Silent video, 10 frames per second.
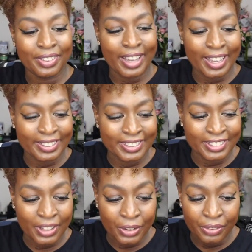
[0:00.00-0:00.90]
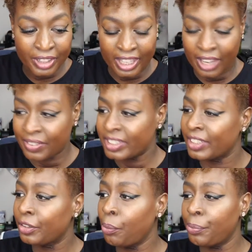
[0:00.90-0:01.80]
you guys, so they gave us a
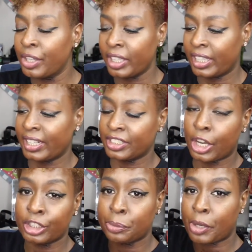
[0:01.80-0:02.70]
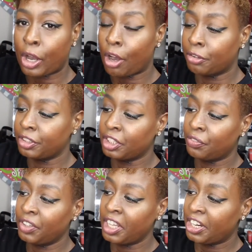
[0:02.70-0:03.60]
little book and it talks about all the
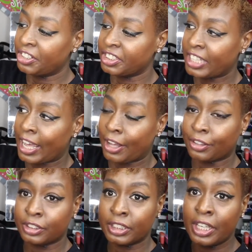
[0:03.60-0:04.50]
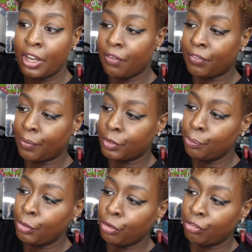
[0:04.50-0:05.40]
different hairstyles from the
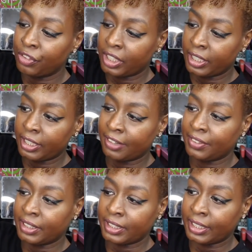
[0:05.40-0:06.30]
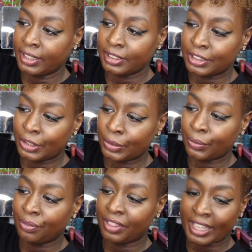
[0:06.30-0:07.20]
movie and everything,
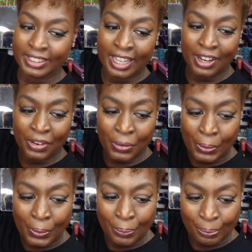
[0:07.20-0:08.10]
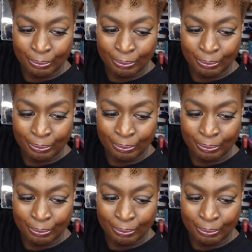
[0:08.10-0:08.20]
so that's kind of cool.